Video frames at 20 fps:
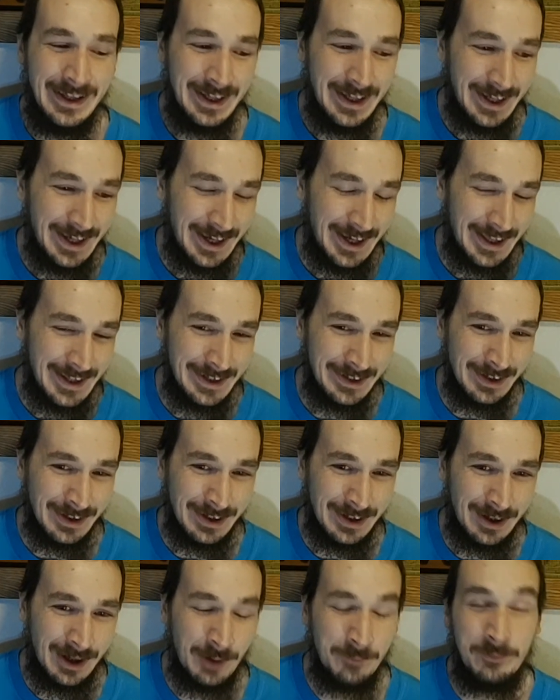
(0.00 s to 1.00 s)
And
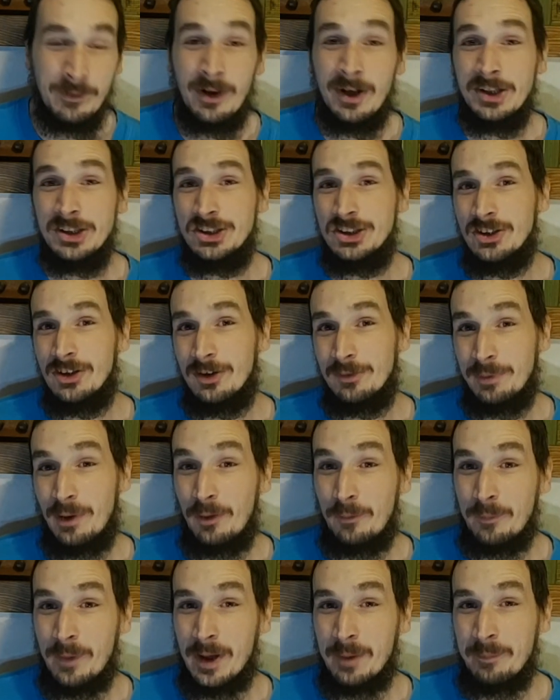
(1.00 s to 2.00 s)
I'm not sure
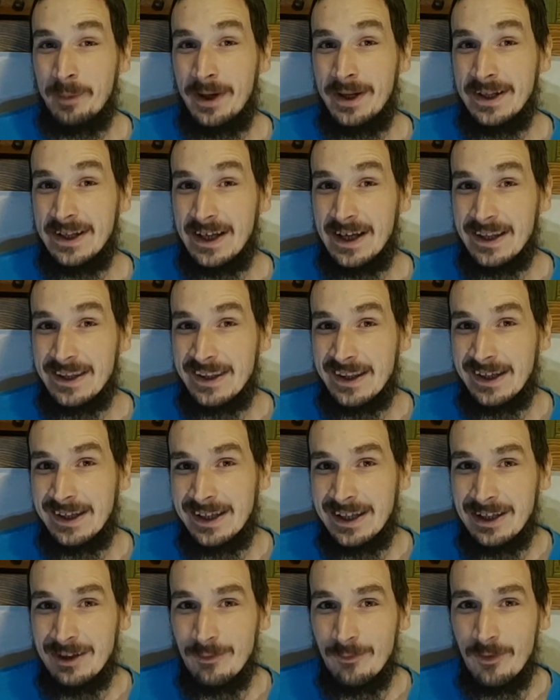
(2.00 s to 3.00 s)
about my buddy. I think
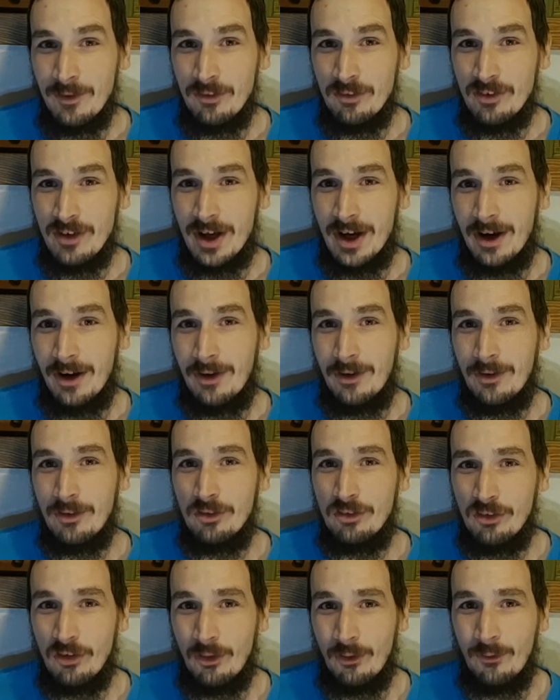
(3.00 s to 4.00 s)
he was
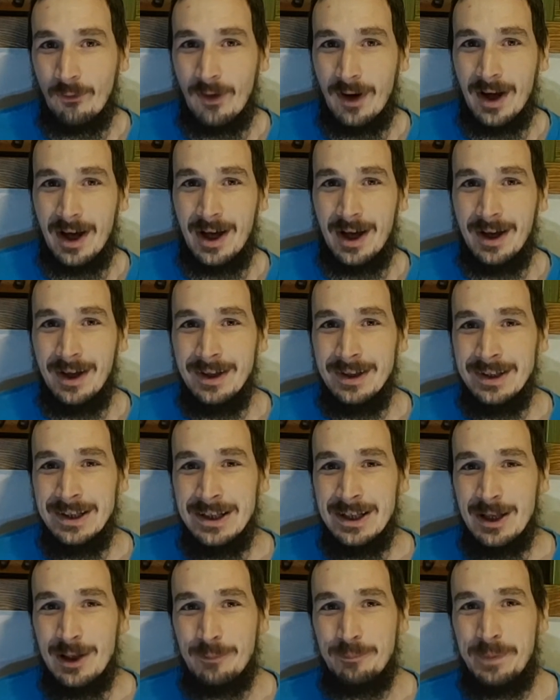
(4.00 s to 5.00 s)
also
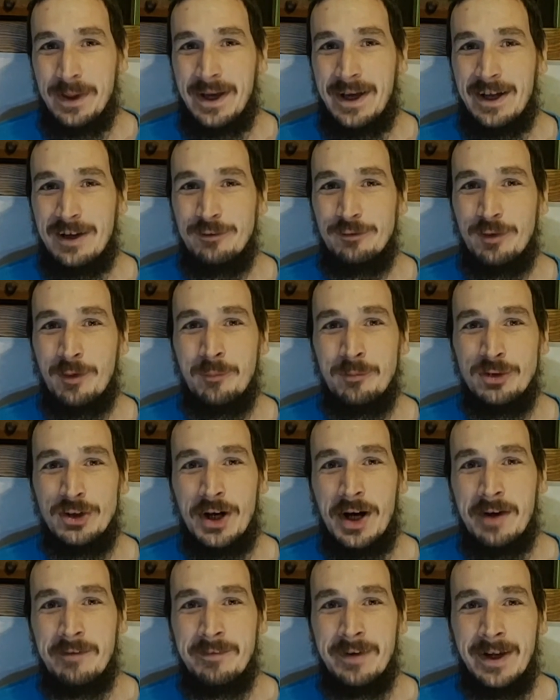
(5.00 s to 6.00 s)
banned from
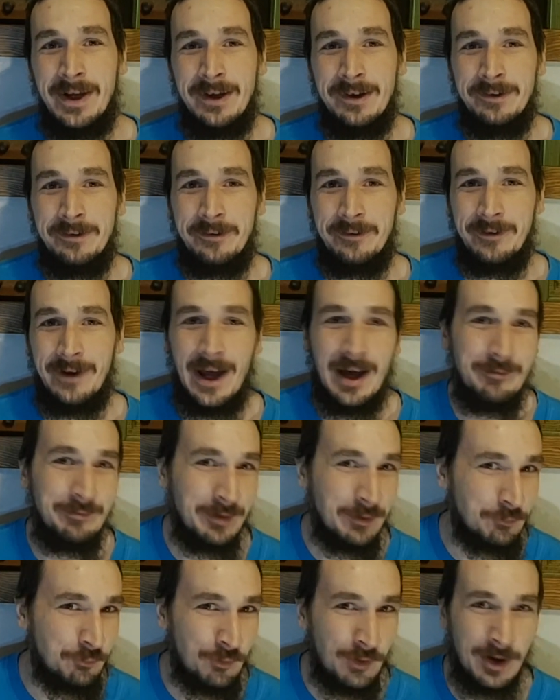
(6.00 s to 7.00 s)
driving it or
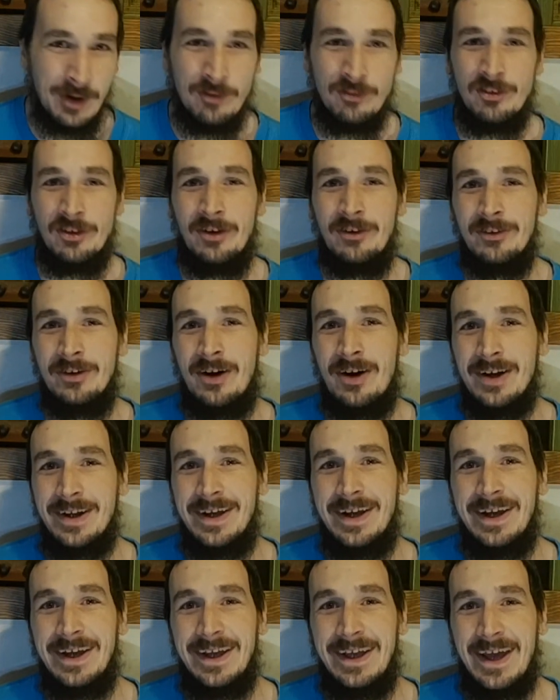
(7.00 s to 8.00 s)
having friends out on
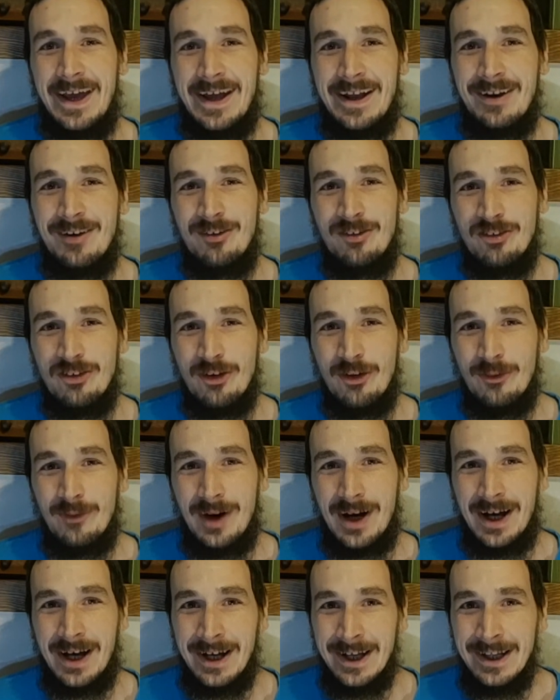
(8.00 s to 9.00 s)
it again. So,